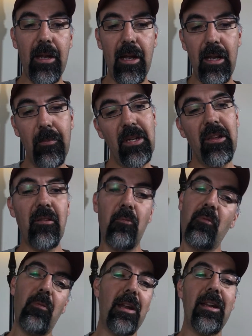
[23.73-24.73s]
Let me just
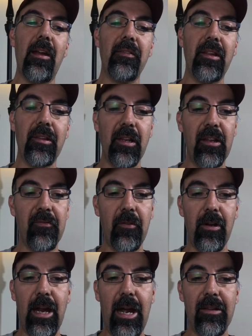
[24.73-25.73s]
run down this list for
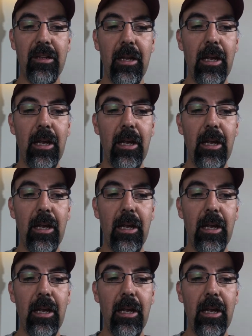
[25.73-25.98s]
you guys.